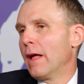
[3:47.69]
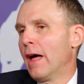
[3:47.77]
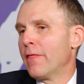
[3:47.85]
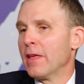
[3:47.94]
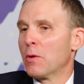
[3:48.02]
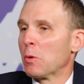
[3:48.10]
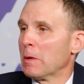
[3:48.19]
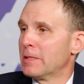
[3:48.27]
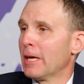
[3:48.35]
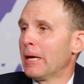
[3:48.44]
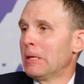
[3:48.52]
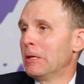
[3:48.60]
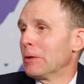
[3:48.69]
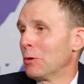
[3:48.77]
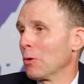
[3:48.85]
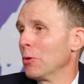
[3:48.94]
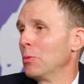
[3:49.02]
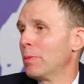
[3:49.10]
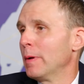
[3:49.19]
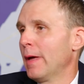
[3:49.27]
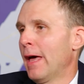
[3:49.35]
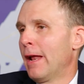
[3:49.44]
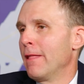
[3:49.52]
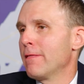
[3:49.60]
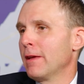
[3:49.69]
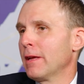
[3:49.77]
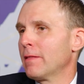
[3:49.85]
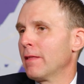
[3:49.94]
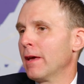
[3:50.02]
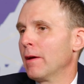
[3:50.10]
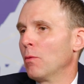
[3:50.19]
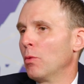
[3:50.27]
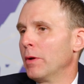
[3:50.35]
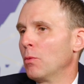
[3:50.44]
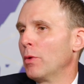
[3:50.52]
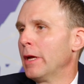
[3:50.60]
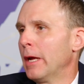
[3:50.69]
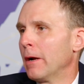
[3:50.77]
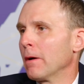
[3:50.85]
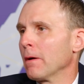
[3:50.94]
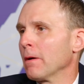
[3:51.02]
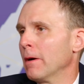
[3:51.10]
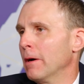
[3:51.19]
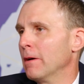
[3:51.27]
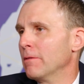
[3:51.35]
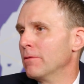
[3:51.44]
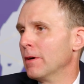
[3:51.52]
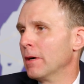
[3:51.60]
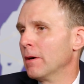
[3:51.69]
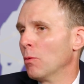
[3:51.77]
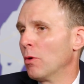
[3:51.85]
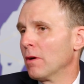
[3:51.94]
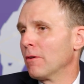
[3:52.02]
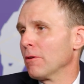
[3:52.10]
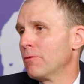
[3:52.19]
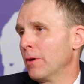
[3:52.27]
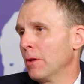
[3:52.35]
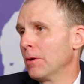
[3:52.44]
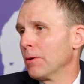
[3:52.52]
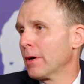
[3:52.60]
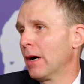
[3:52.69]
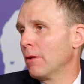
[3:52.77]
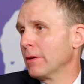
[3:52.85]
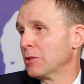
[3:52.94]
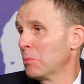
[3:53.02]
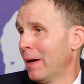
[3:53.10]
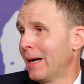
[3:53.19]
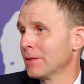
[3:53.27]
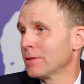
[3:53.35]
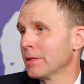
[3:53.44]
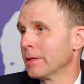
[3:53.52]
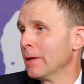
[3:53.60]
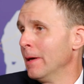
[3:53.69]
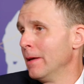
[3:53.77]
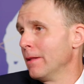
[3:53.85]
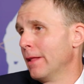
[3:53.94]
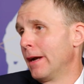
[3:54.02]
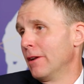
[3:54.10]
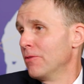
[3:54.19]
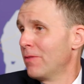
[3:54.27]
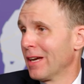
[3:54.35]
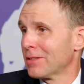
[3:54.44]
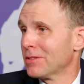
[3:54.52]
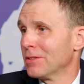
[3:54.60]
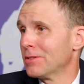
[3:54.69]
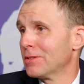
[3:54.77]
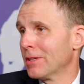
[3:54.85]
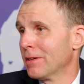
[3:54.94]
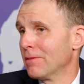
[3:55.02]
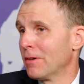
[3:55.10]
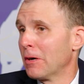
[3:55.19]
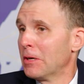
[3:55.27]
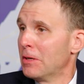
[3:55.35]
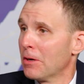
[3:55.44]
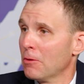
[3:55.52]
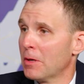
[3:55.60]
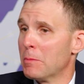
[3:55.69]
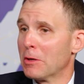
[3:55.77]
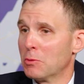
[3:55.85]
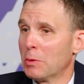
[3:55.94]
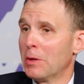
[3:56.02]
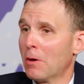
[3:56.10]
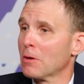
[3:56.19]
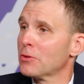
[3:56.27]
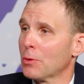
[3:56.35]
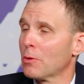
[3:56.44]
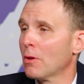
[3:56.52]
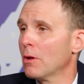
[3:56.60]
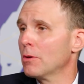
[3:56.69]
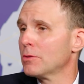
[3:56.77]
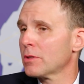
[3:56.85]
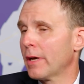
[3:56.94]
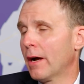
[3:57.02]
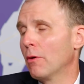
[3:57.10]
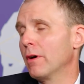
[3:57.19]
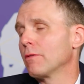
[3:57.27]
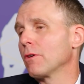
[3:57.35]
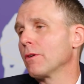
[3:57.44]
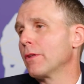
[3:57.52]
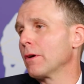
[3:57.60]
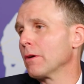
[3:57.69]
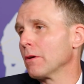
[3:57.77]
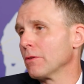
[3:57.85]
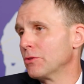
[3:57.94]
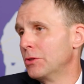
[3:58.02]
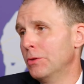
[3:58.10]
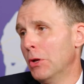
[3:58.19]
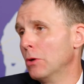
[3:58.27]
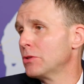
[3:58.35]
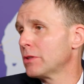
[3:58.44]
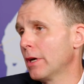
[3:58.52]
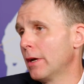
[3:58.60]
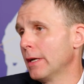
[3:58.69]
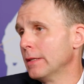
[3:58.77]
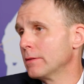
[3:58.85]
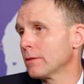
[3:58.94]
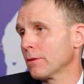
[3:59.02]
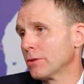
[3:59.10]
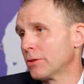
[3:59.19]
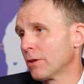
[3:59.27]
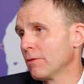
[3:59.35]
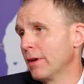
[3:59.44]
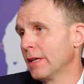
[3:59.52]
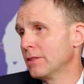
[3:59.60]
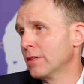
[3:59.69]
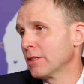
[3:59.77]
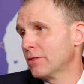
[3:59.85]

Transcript: I think we're a tight-knit group, and I think that when we hear of one of our fellow colleagues passing, that it affects us very dearly because we are so close. However, there's no studies or surveys that